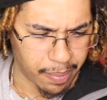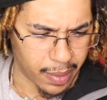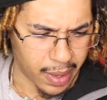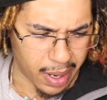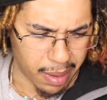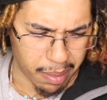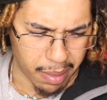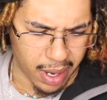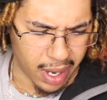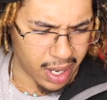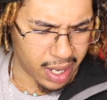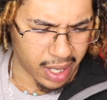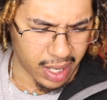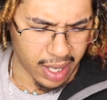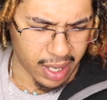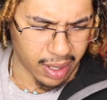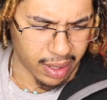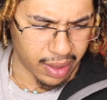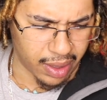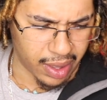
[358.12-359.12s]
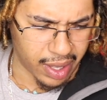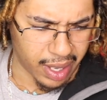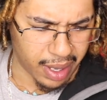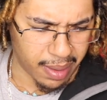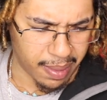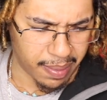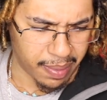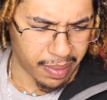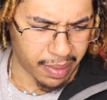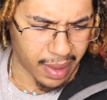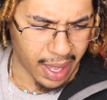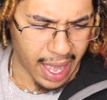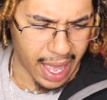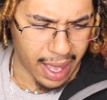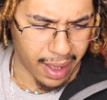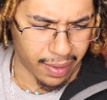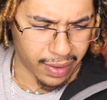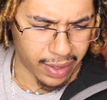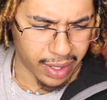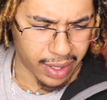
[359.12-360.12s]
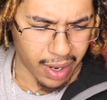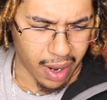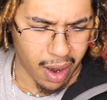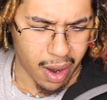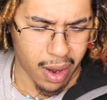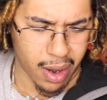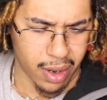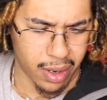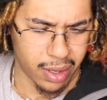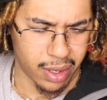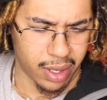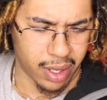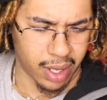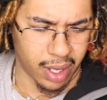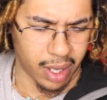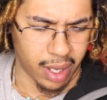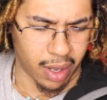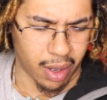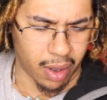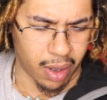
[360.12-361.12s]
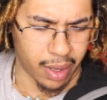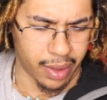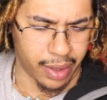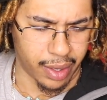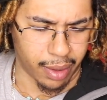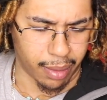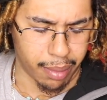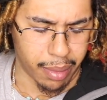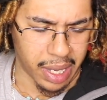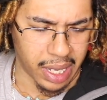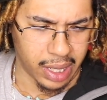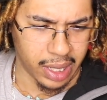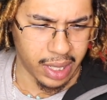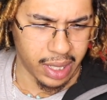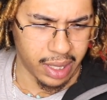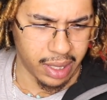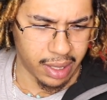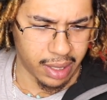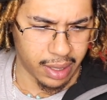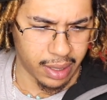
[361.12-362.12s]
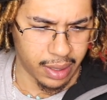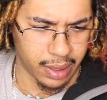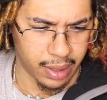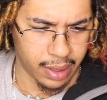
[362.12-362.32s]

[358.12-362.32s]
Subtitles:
among them have stars on their bellies.